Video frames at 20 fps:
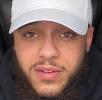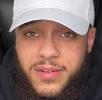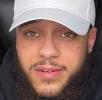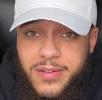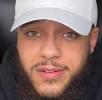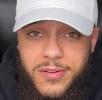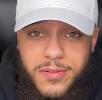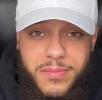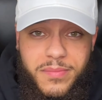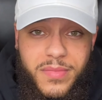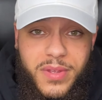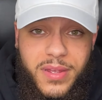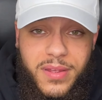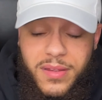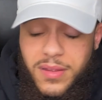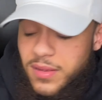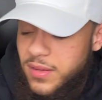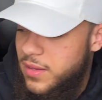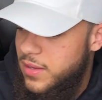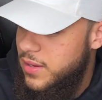Um,
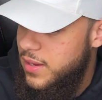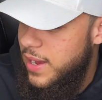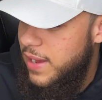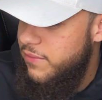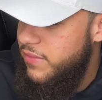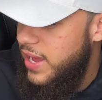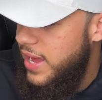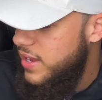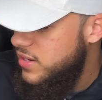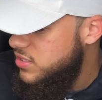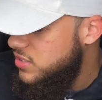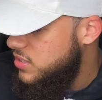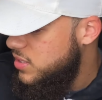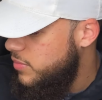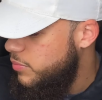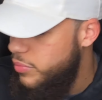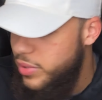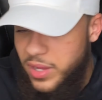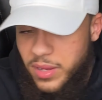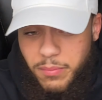I've actually
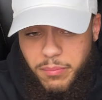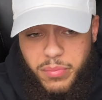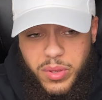been